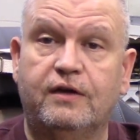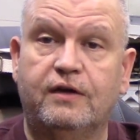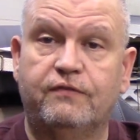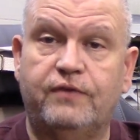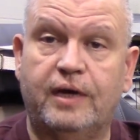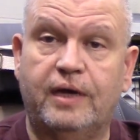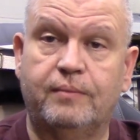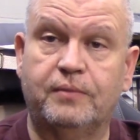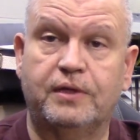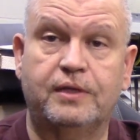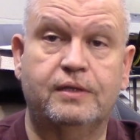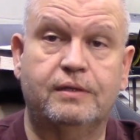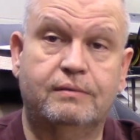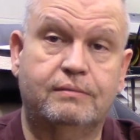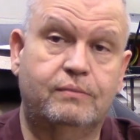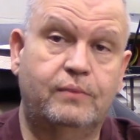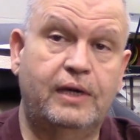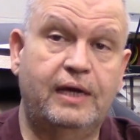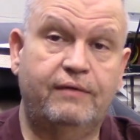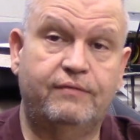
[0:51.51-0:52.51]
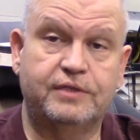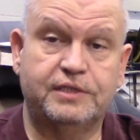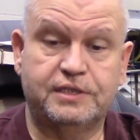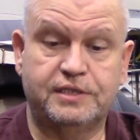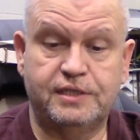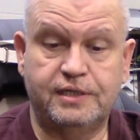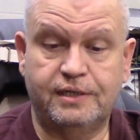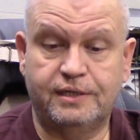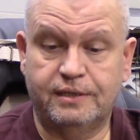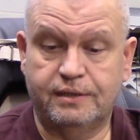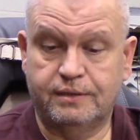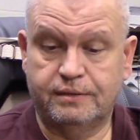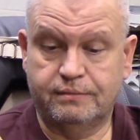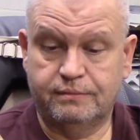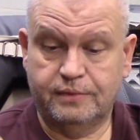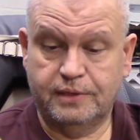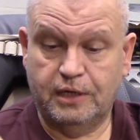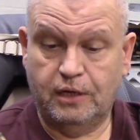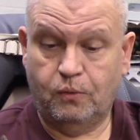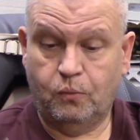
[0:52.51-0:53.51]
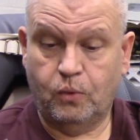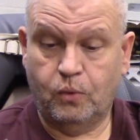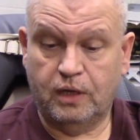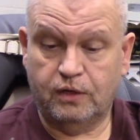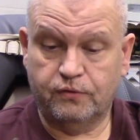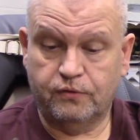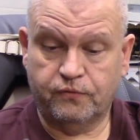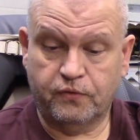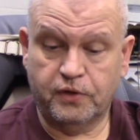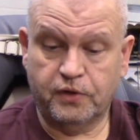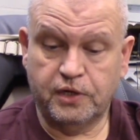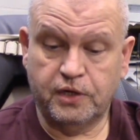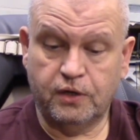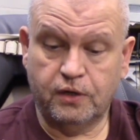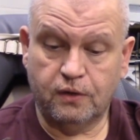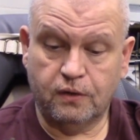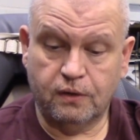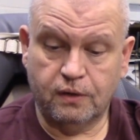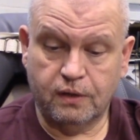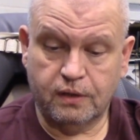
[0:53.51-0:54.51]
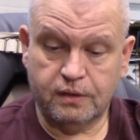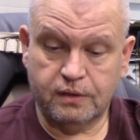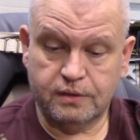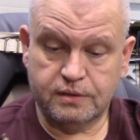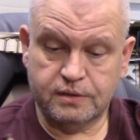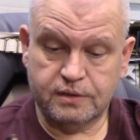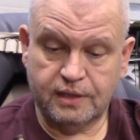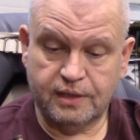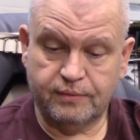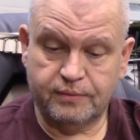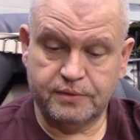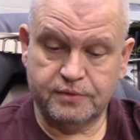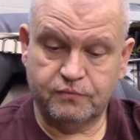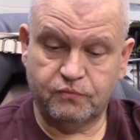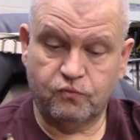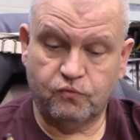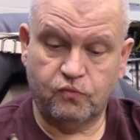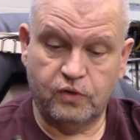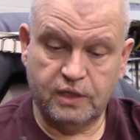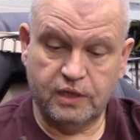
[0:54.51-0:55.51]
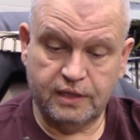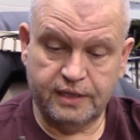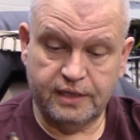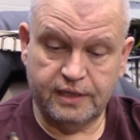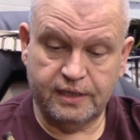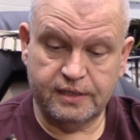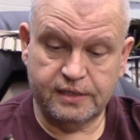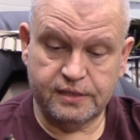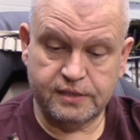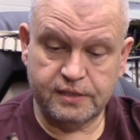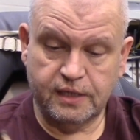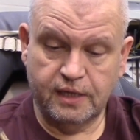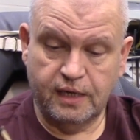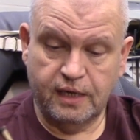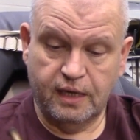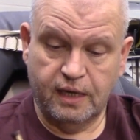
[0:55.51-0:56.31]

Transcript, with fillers: family that we haven't seen in well over a year, so that was really nice.